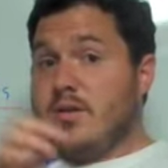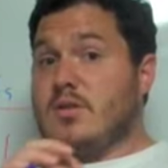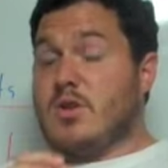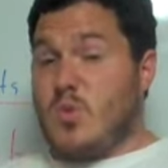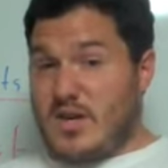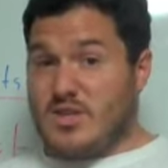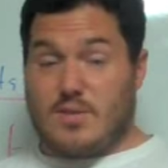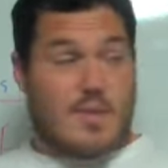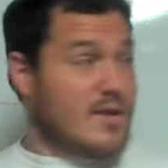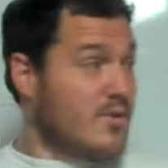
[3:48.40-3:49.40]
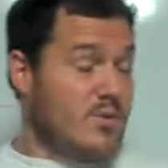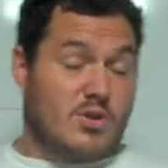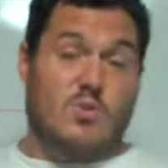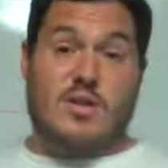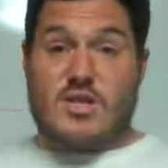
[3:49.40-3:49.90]
The question, back to the
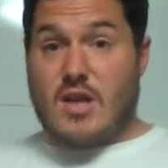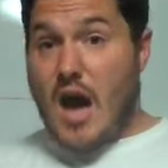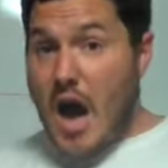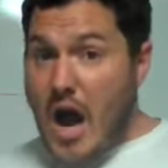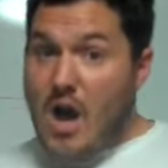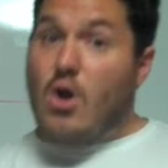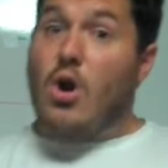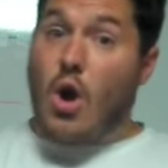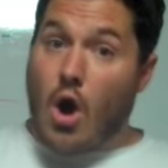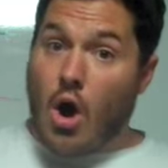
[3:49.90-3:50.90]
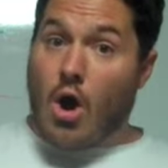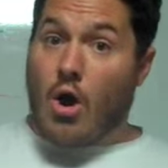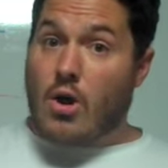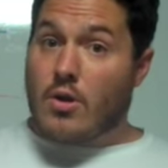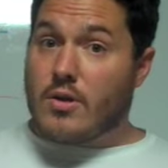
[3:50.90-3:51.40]
original question, a or
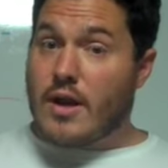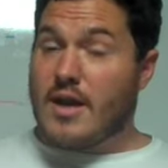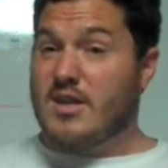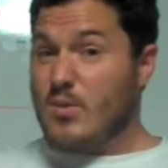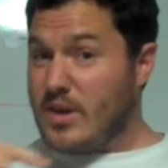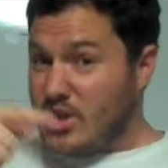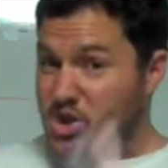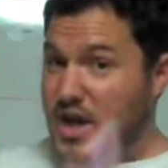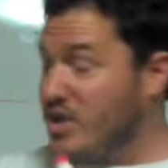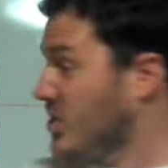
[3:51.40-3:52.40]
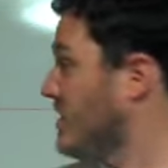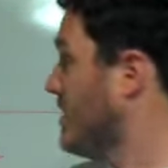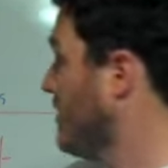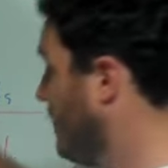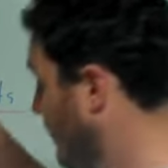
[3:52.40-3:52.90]
o, okay? When it
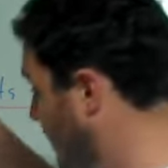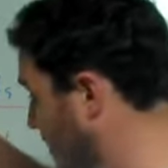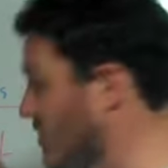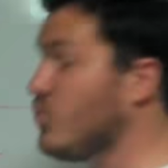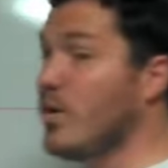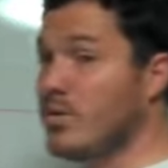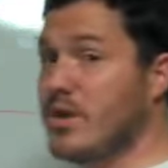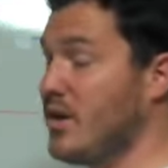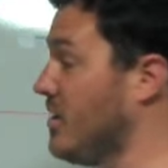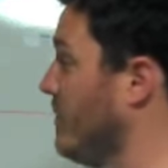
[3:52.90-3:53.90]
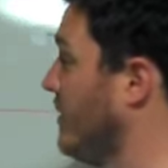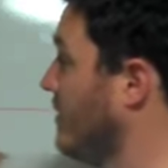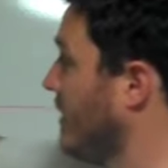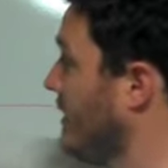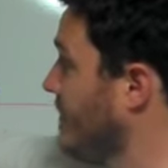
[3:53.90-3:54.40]
changes, this is what we're talking
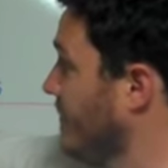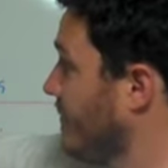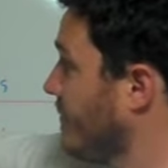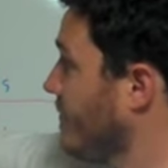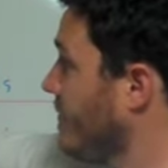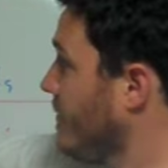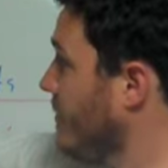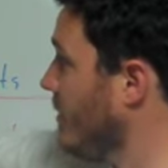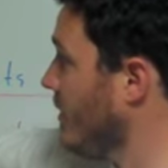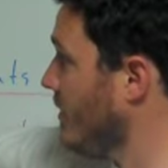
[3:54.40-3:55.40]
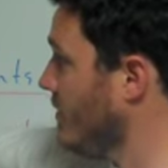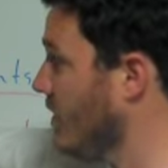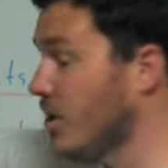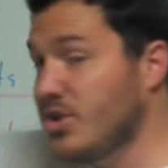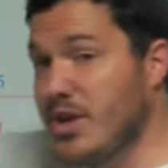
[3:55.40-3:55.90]
about, okay?
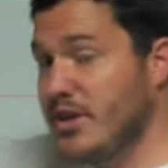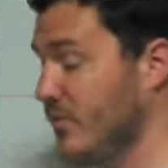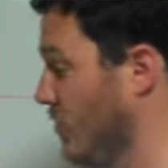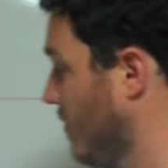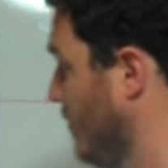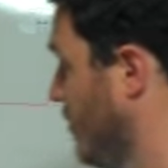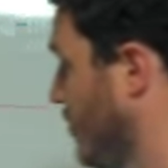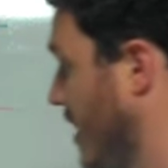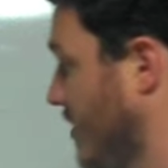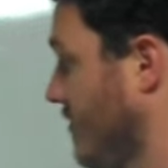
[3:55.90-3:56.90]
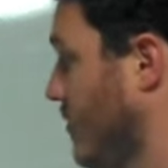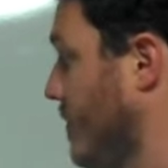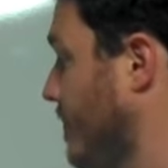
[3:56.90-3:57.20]
The unchanged form, the changed form.